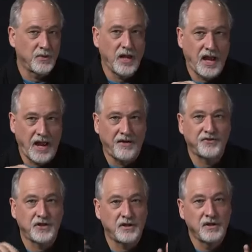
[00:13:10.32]
we
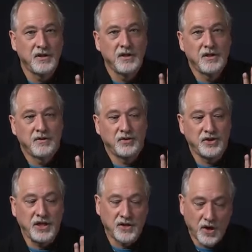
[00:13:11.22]
have to
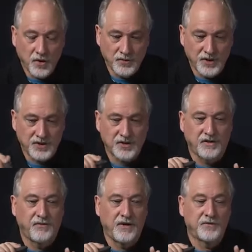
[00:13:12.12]
decode this
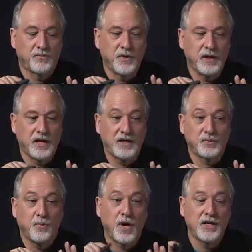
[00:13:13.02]
stuff. We have to realize
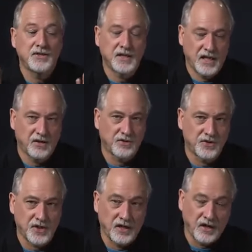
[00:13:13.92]
what is the character
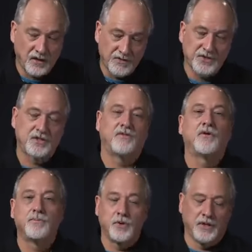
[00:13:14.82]
set of the stuff
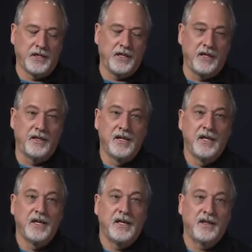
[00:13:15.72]
we're pulling in.
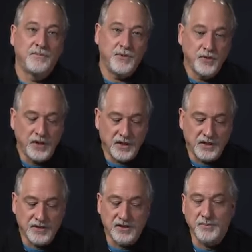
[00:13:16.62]
Now the beauty
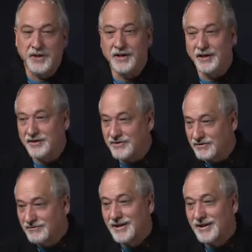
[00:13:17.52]
is because